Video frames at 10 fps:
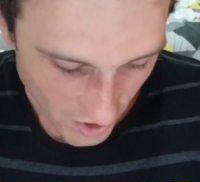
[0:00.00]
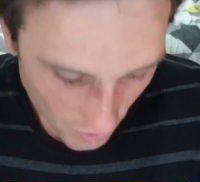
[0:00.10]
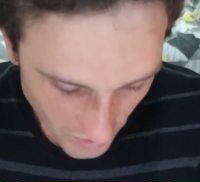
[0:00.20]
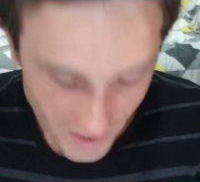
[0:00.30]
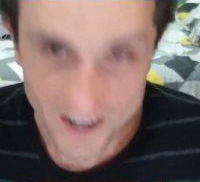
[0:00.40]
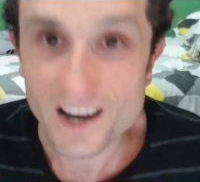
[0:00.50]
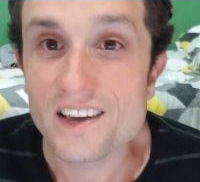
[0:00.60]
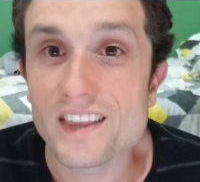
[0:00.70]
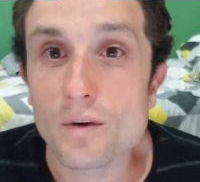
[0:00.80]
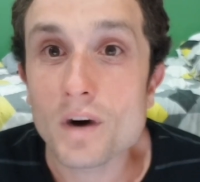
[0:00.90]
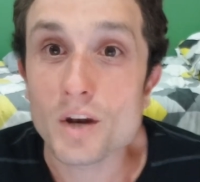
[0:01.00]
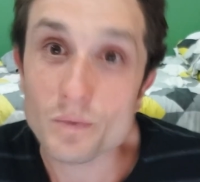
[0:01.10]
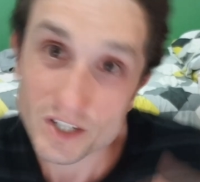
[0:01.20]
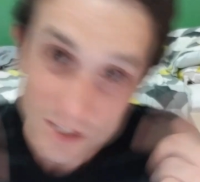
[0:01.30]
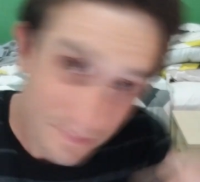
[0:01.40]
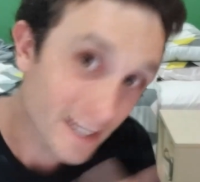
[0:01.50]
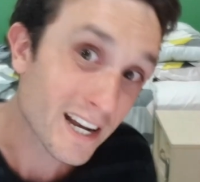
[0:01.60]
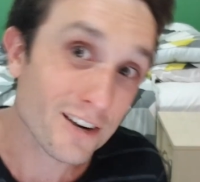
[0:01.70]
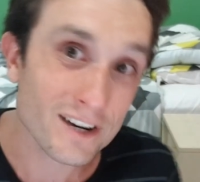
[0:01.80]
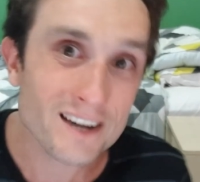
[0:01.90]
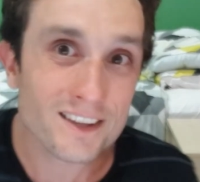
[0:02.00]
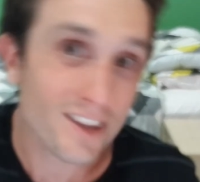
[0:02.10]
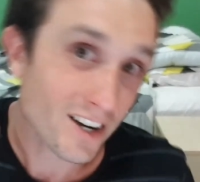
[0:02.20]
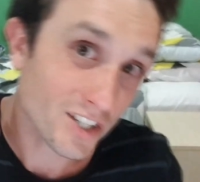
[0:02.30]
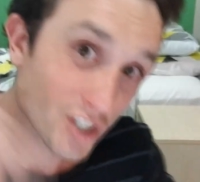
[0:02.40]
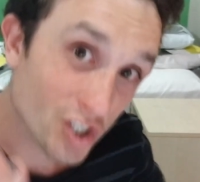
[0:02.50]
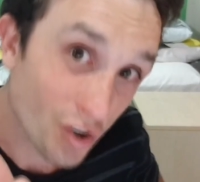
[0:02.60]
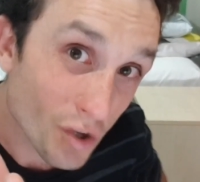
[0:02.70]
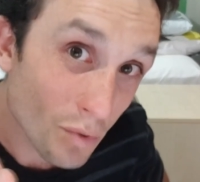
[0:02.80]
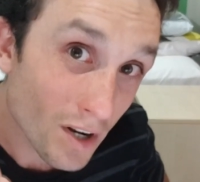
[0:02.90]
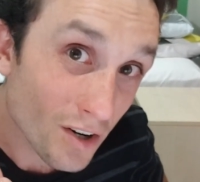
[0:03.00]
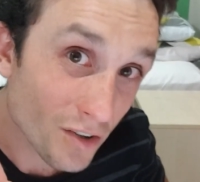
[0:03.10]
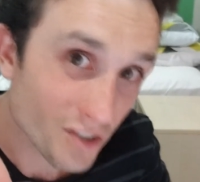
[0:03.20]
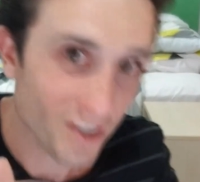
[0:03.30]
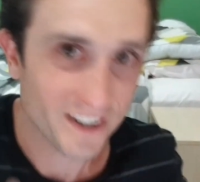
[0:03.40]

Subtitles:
Oh yeah, now why don't we spin it around and I can show you what it looks